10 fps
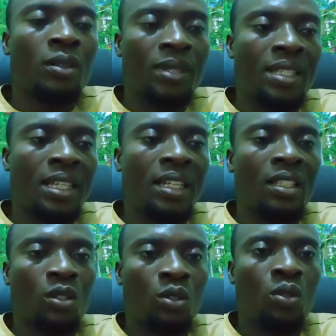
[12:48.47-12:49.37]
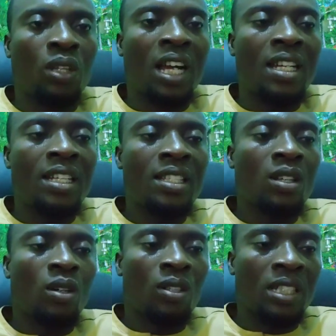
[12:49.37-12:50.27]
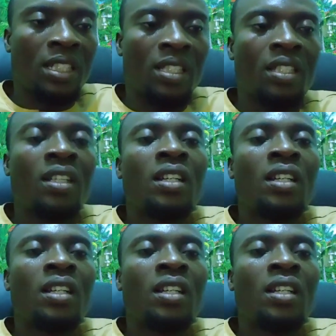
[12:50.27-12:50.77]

research. So you can list all these.